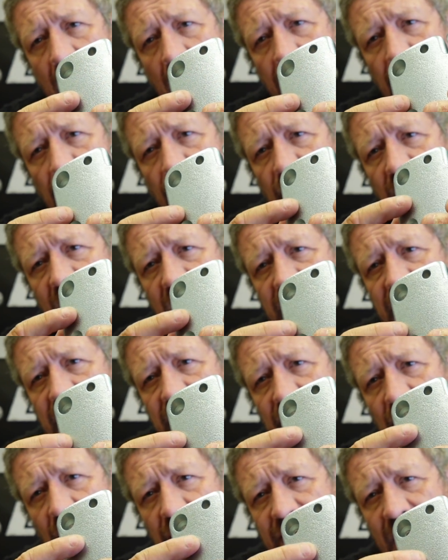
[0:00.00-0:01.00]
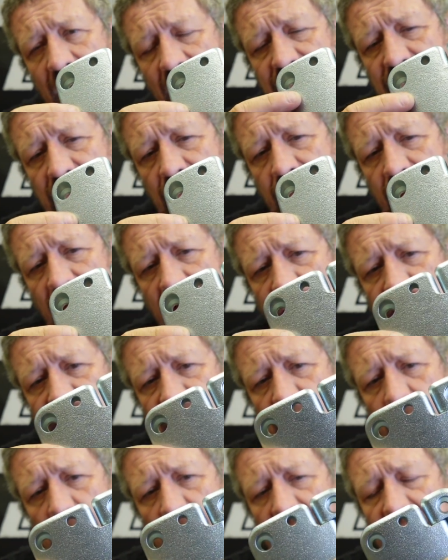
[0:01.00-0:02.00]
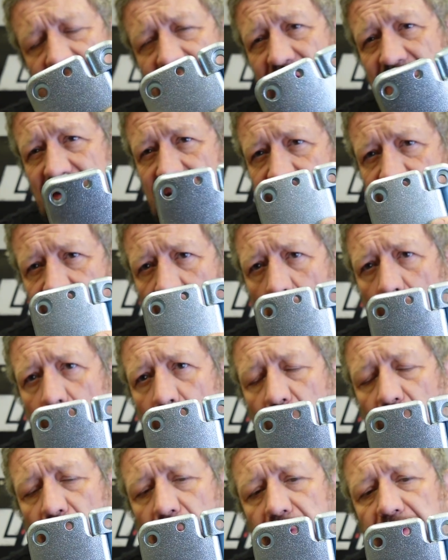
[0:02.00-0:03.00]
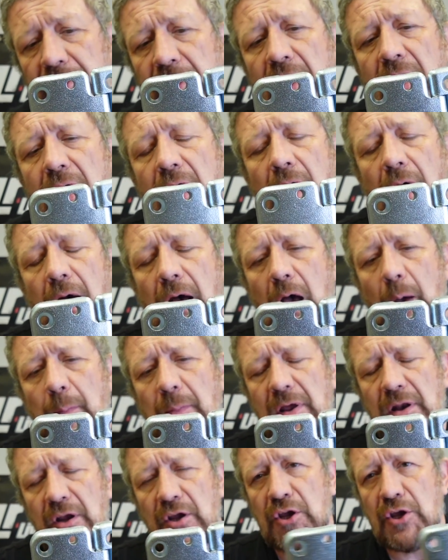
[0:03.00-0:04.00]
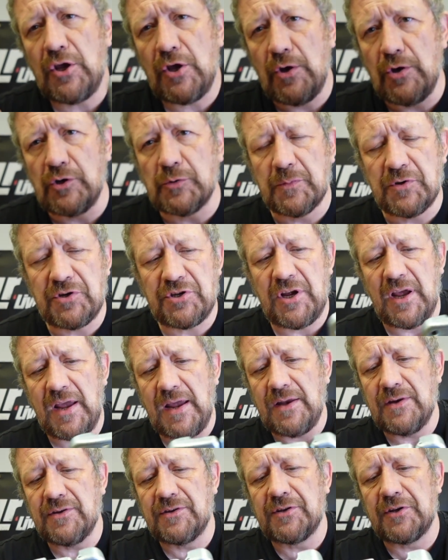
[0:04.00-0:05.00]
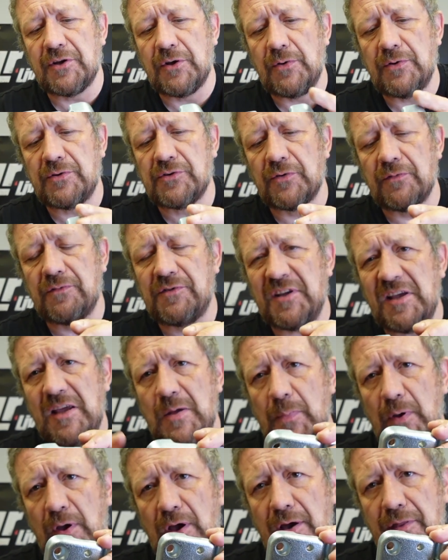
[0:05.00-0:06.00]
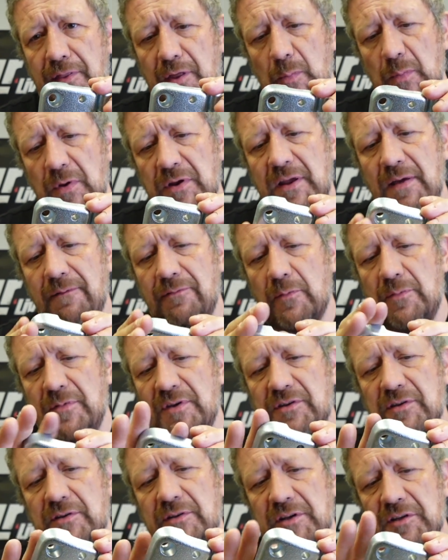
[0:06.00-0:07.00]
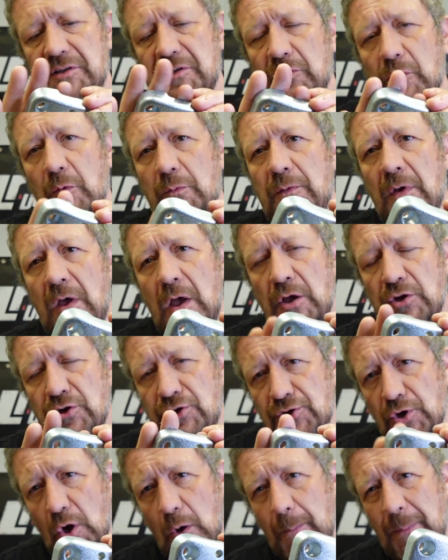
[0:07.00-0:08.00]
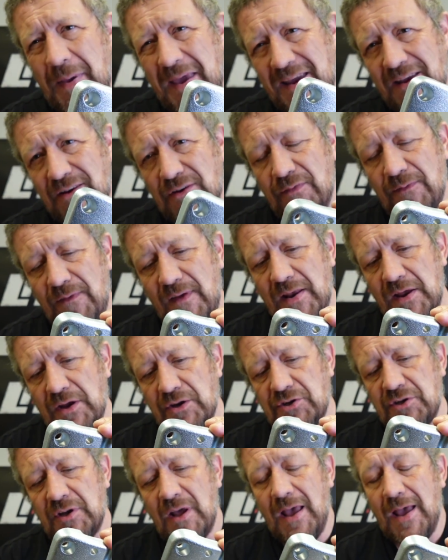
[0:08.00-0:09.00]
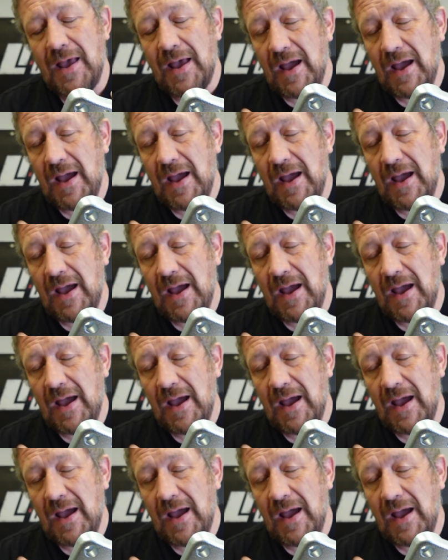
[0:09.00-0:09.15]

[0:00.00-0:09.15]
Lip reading: And the reason it's got a textured finish is because these are tumbled in a huge machine to sort of deburr them and give them this sort of shot peened finish.